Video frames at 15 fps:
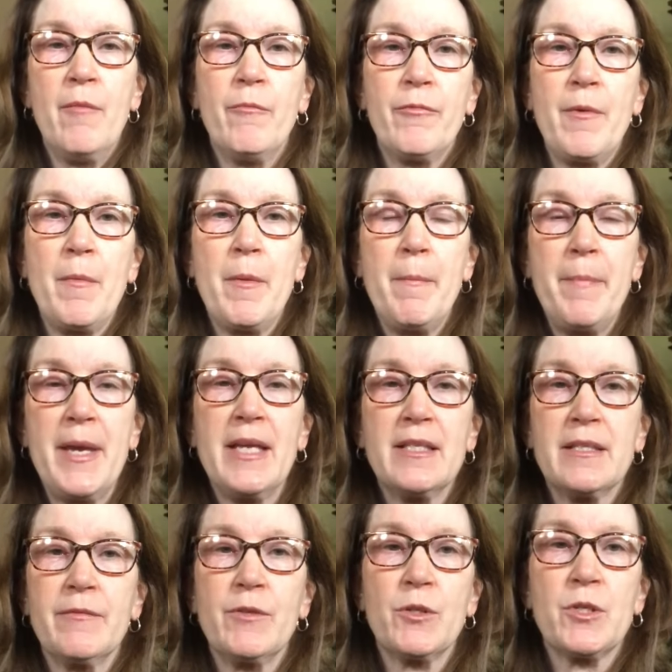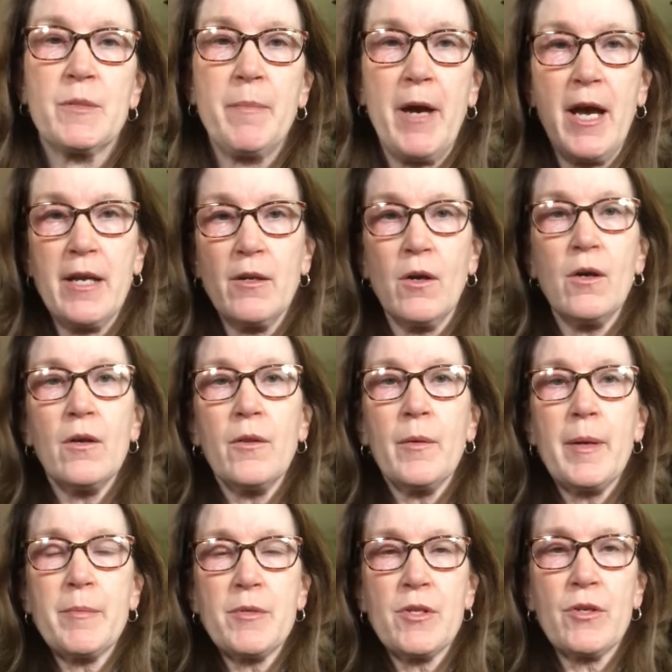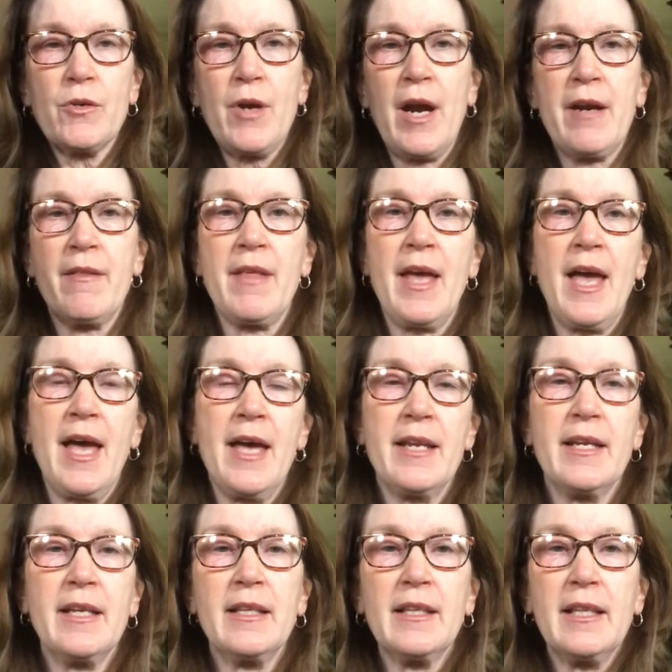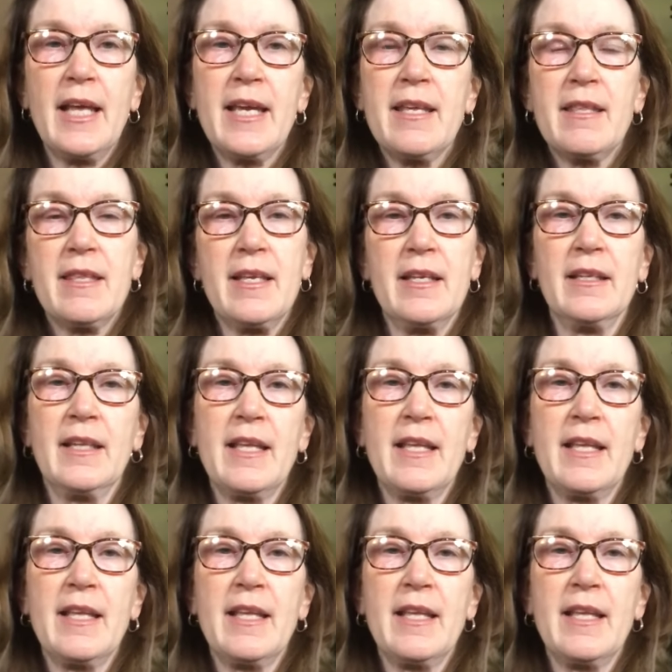from the base of your spine all the way up to the crown of the head, and lengthen.